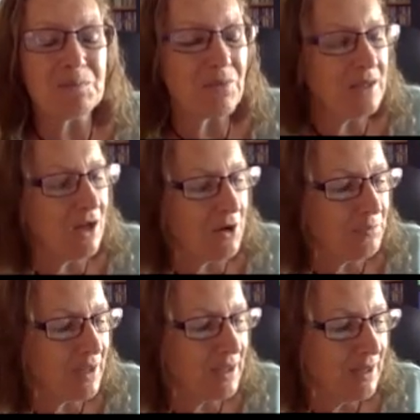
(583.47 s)
No,
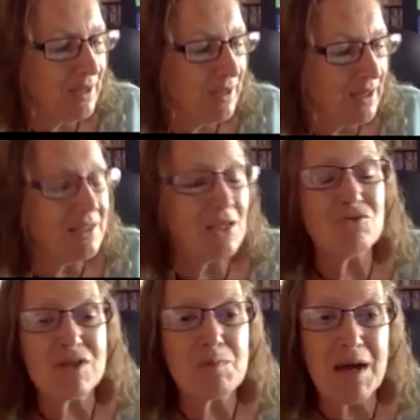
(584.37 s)
it doesn't
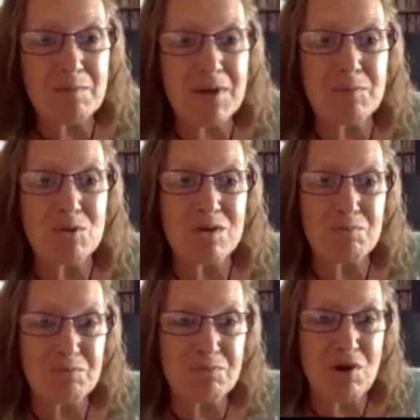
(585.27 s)
respect people's
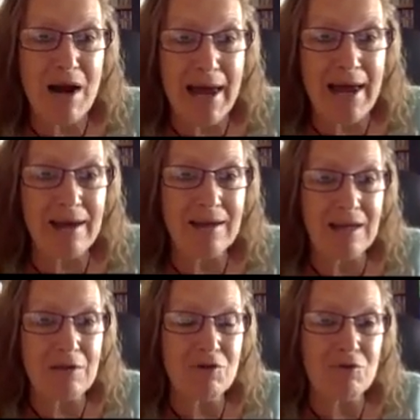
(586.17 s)
prayer
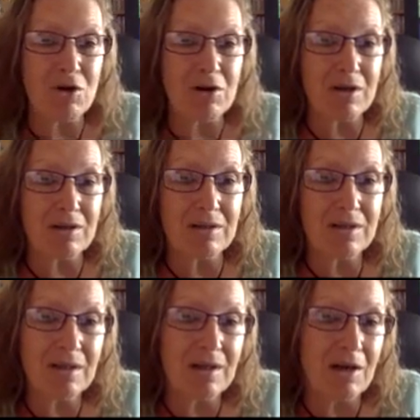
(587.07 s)
if you've got a,
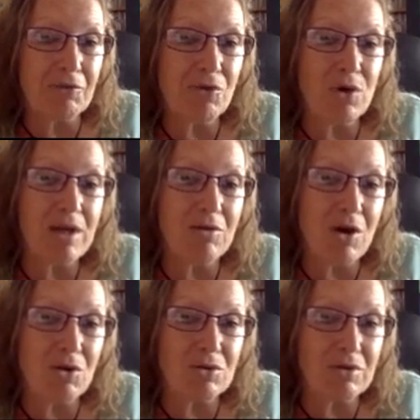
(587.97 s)
a four year
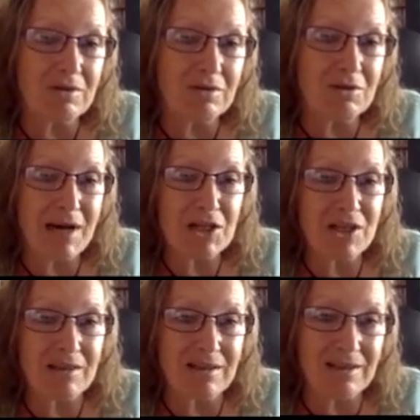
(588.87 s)
old
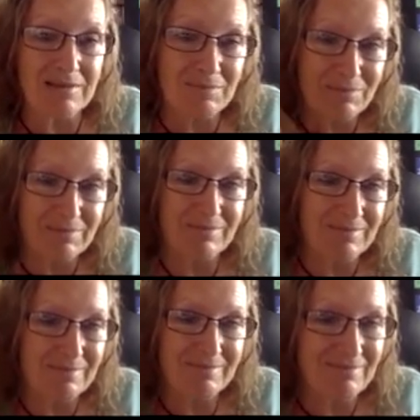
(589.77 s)
crashing the,
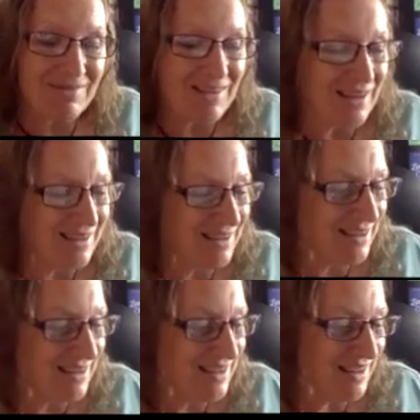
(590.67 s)
uh, the,
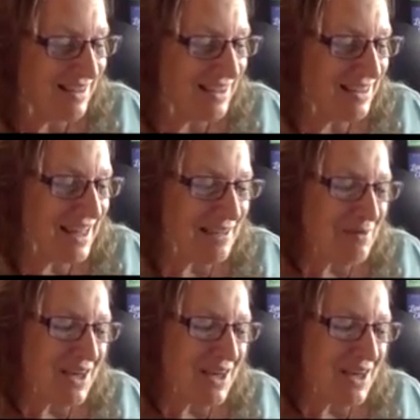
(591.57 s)
the, the, thing.